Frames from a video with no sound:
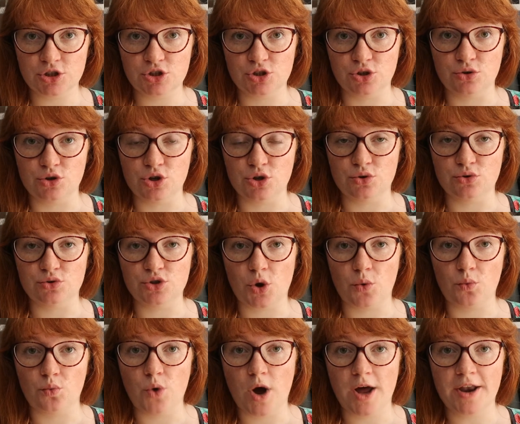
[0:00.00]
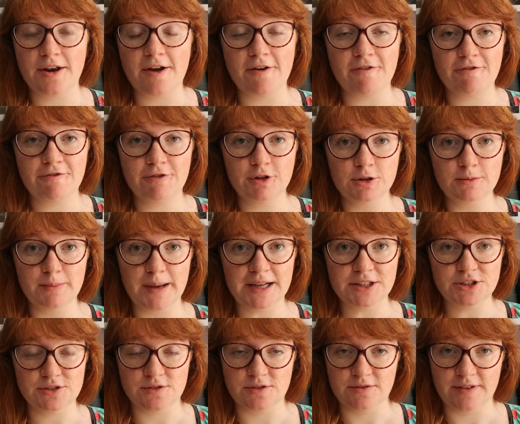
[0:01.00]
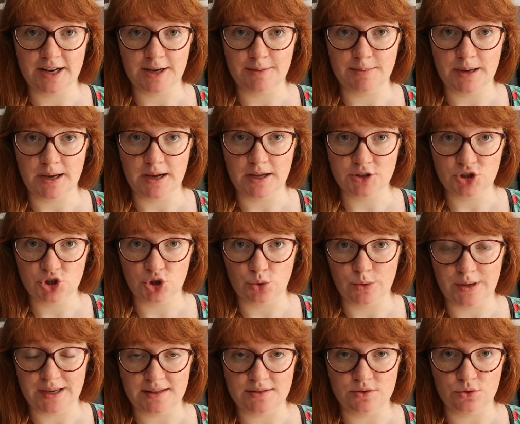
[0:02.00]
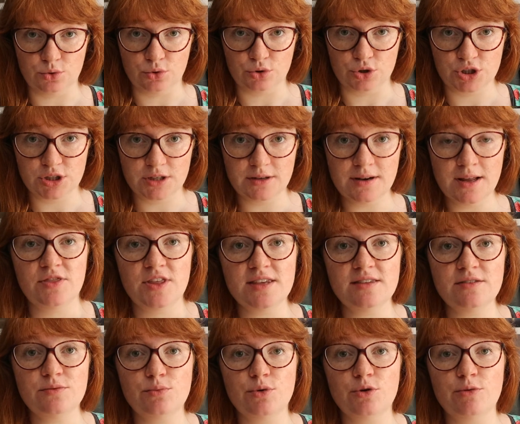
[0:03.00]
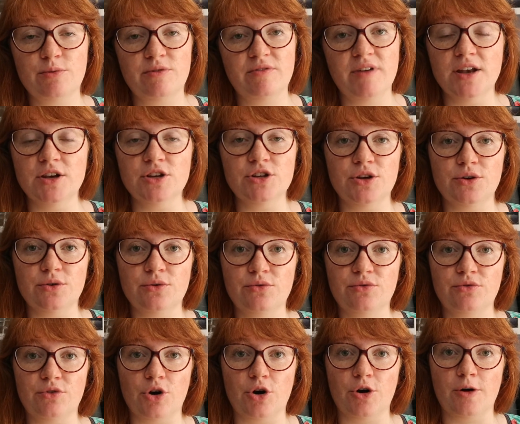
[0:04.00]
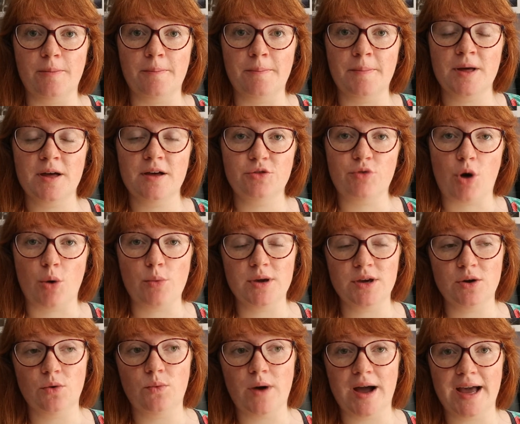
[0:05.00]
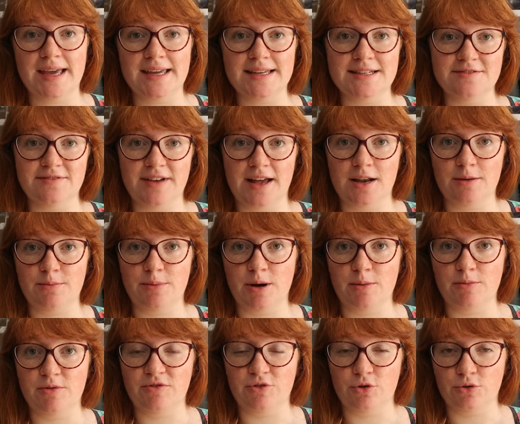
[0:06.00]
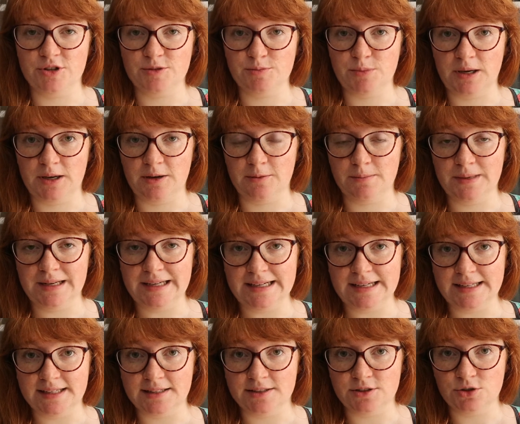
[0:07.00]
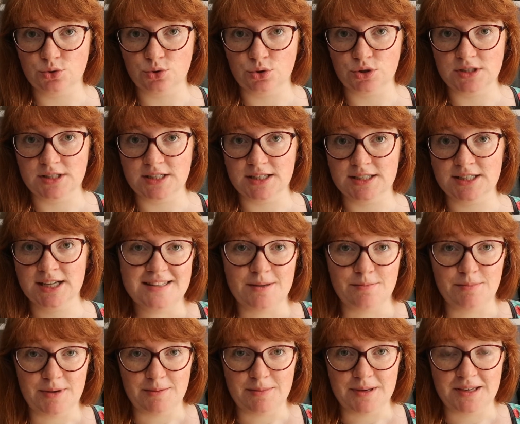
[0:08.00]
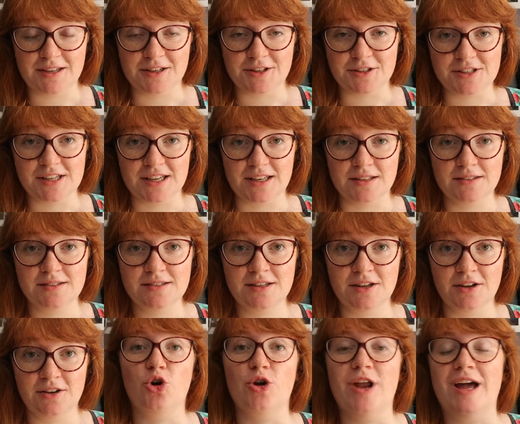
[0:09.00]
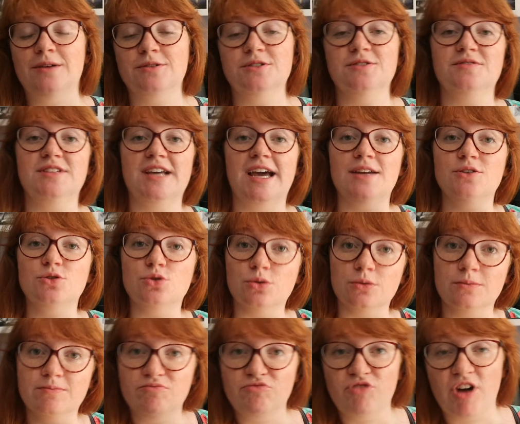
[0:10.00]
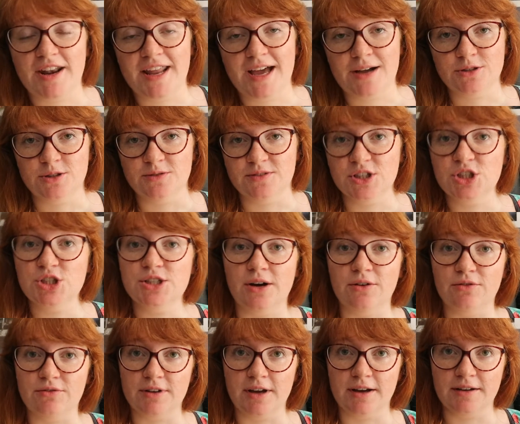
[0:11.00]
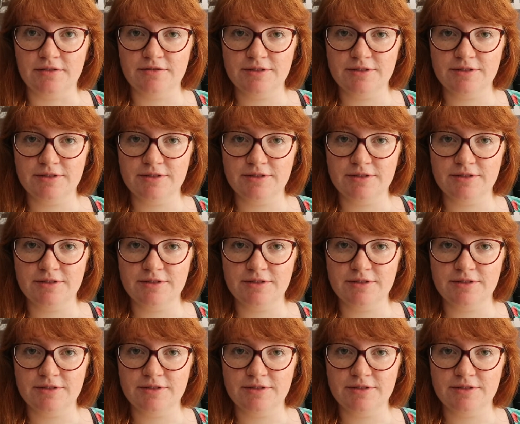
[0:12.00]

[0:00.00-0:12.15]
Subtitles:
to use one full batch of developer to exhaustion. This will prevent you from throwing away developer before it's been completely exhausted, simply because it's gone out of date or run out of its shelf life.